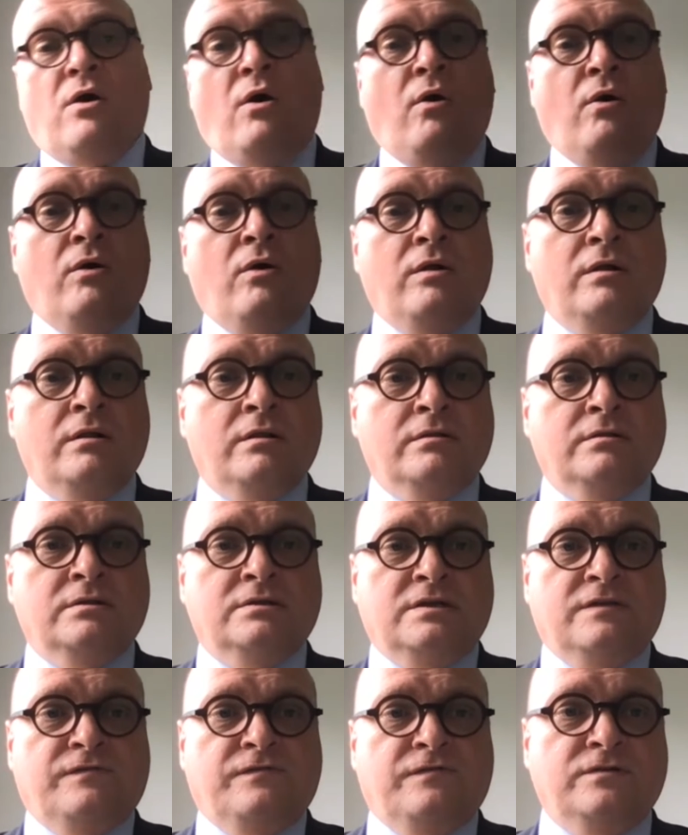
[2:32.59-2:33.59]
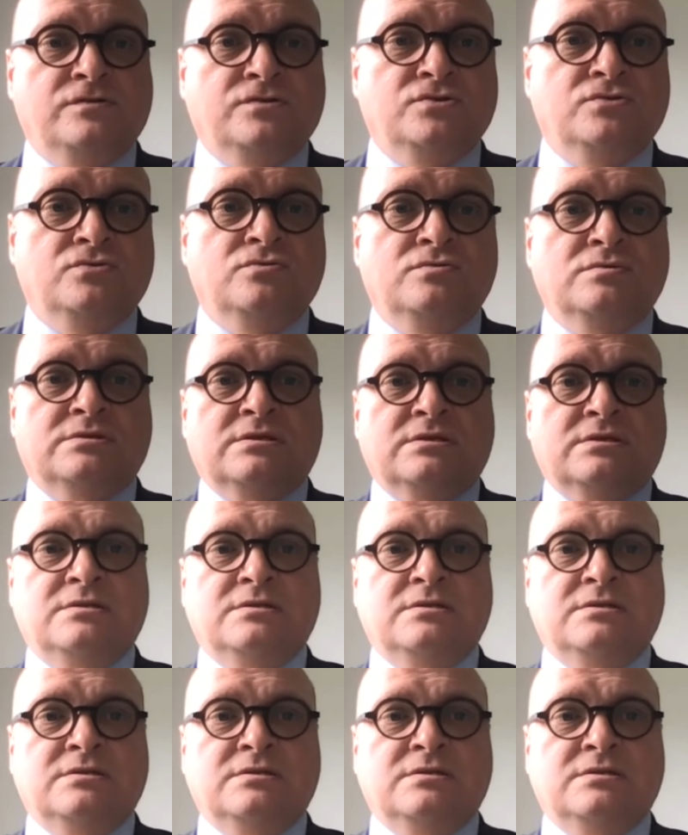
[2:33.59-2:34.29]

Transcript: all the different tools and